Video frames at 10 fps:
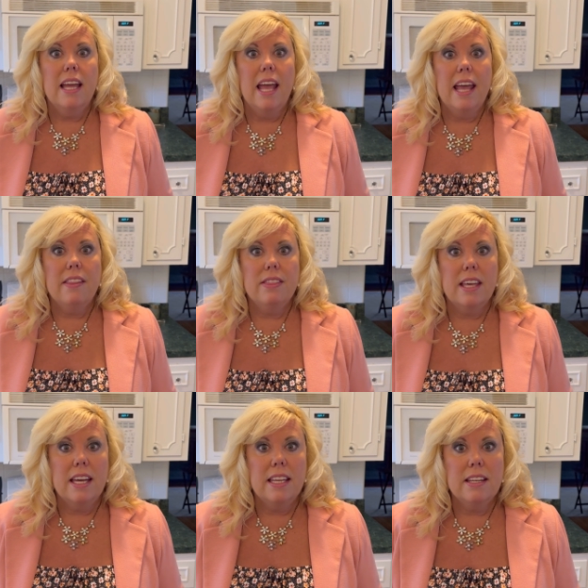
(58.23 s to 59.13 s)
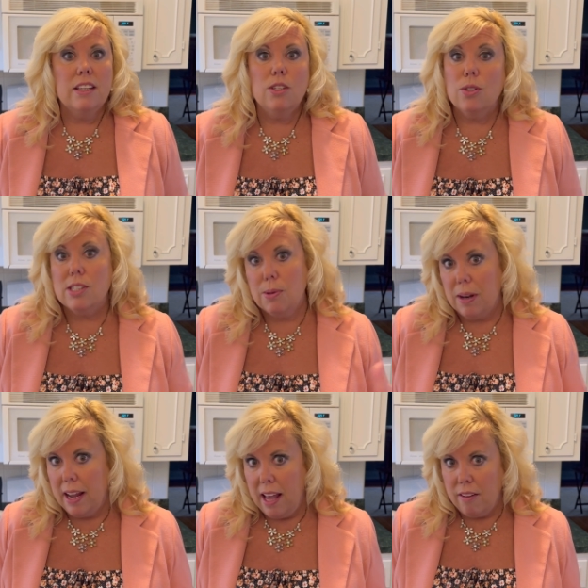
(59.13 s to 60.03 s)
And then you'll see what
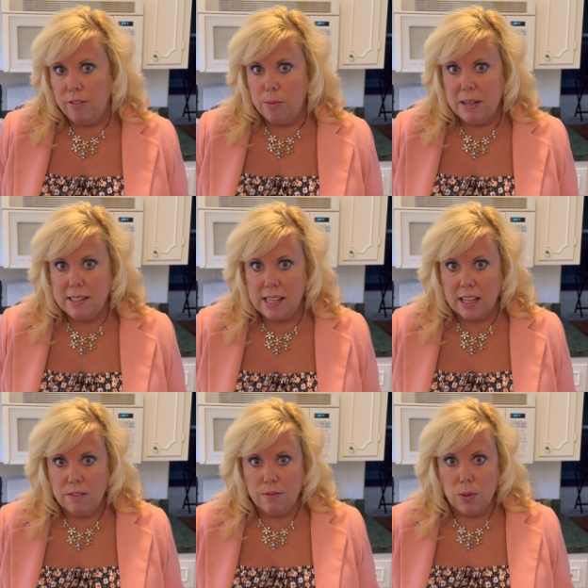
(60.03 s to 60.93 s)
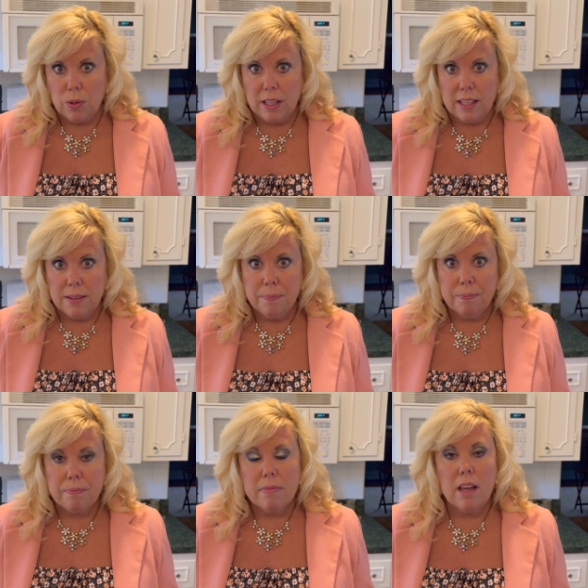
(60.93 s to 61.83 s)
I have for my second fueling.
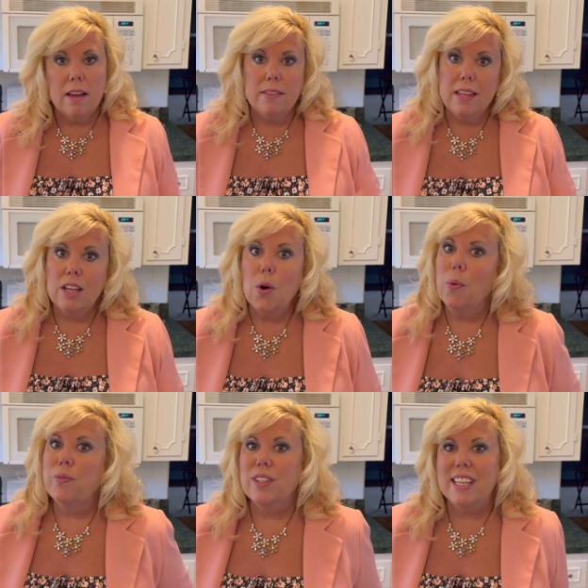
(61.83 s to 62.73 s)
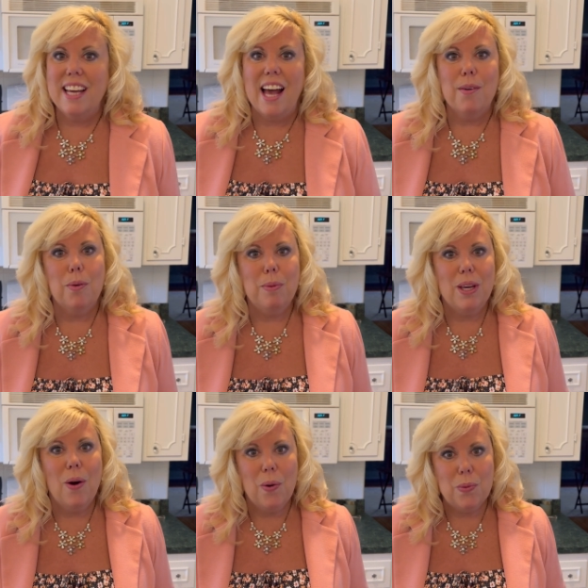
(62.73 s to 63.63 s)
And then hopefully I will be
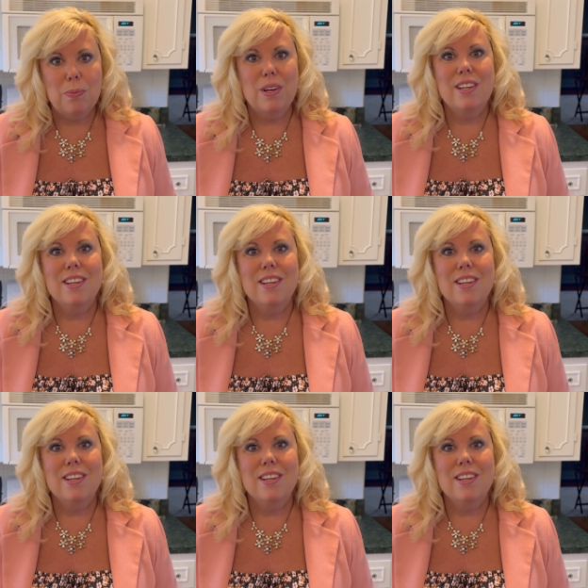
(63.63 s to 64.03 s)
home